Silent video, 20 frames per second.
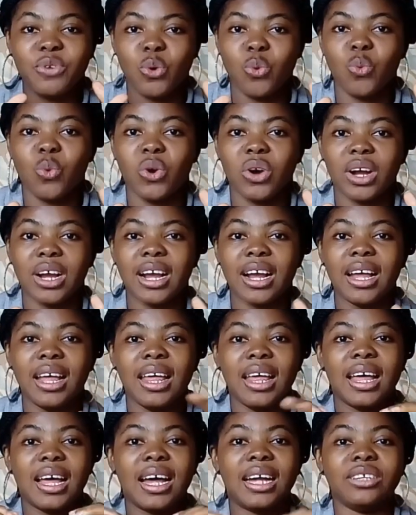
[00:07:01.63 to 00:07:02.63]
your work
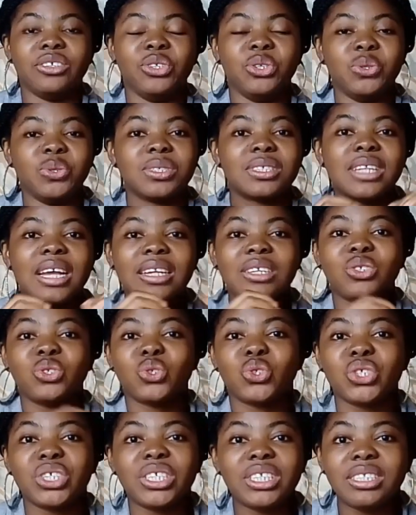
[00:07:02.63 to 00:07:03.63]
and start
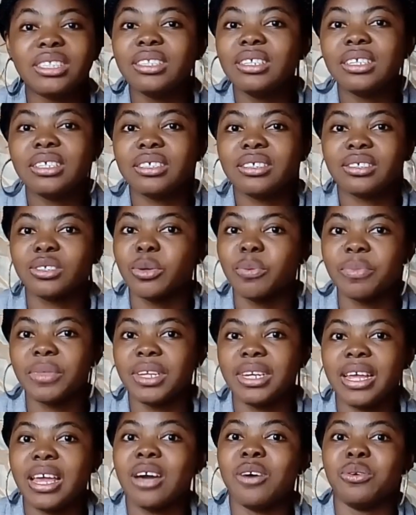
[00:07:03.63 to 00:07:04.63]
doing
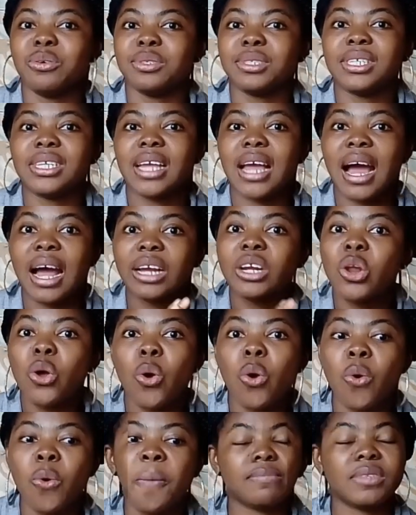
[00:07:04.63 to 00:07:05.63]
something else at
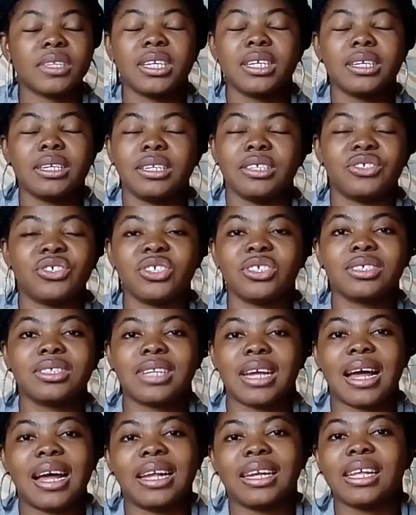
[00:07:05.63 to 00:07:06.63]
home. It's just
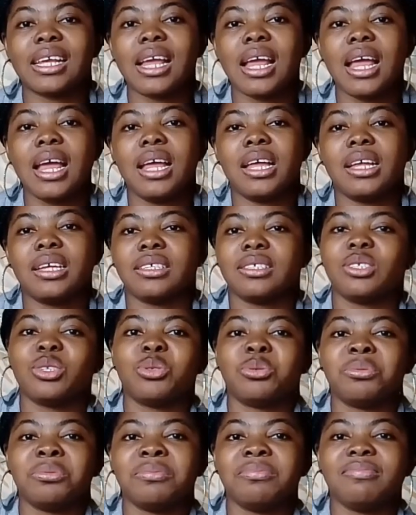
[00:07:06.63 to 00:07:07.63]
hard.
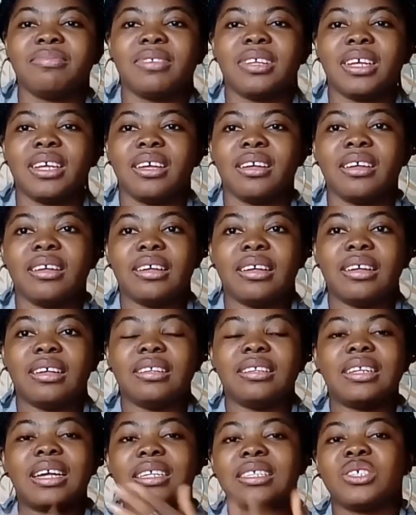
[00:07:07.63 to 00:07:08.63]
So
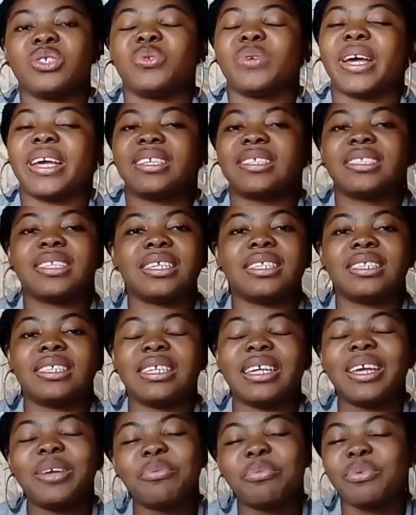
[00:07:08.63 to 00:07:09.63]
that is why I said
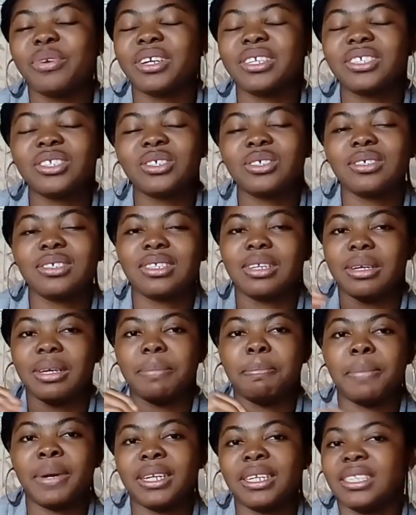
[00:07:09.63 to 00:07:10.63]
the impressions the
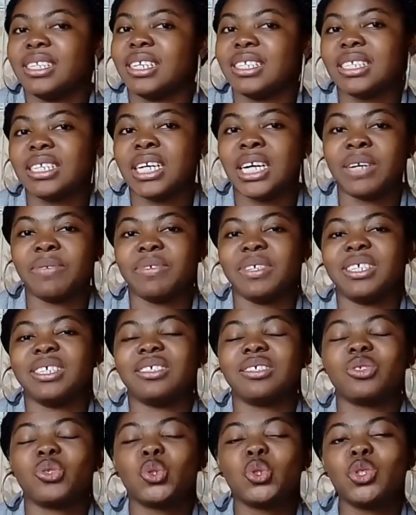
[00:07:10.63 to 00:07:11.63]
managers have
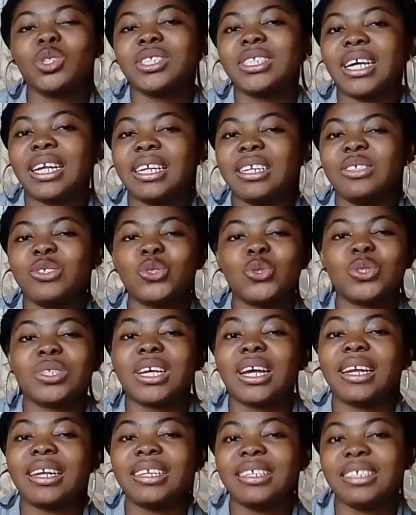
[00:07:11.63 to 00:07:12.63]
is totally
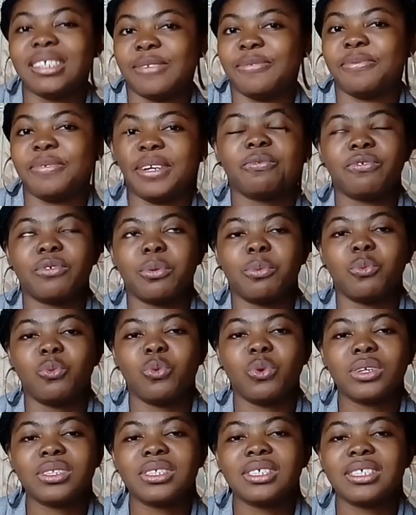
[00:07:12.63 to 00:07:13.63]
different from
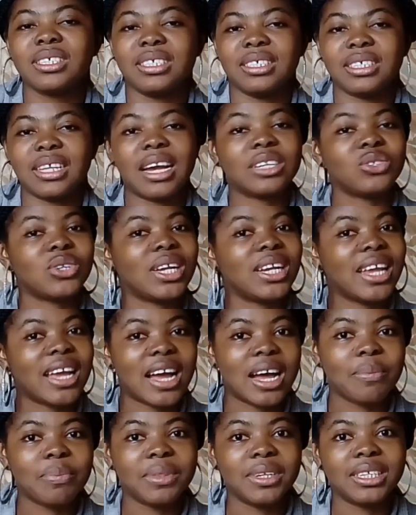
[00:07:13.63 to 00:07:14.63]
what is actually
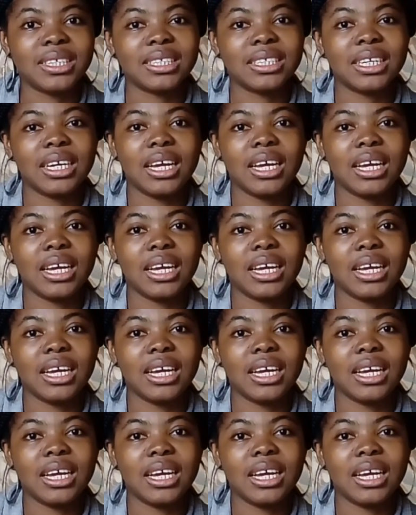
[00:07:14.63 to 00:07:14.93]
happening.